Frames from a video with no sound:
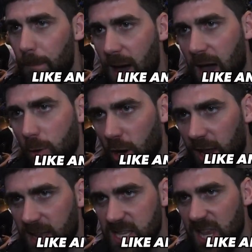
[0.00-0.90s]
I've got
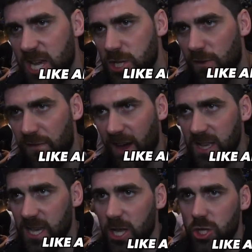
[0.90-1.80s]
an international
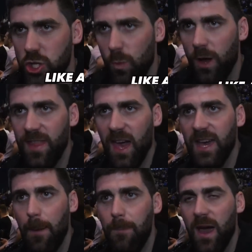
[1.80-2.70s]
fighter, someone that can
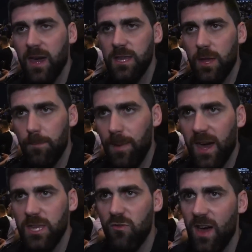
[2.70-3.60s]
get back in the
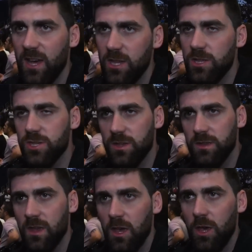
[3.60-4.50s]
rankings and,
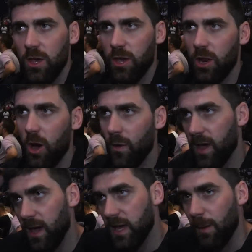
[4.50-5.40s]
you know,
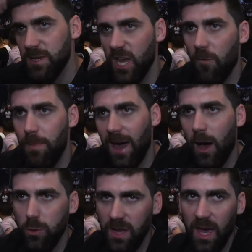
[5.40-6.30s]
get myself back
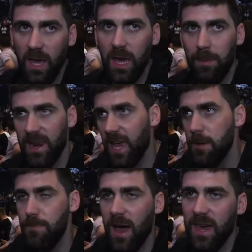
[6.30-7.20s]
out there, get my
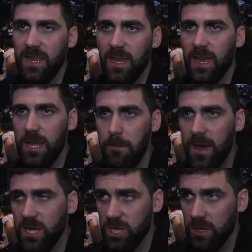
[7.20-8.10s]
name back in the
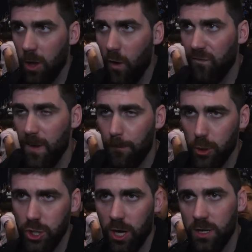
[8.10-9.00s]
mix and hopefully
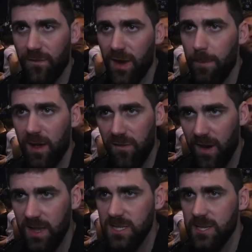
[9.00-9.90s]
push on for the big
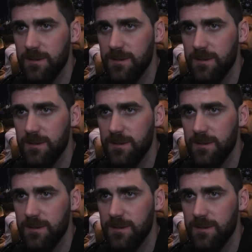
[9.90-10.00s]
fight.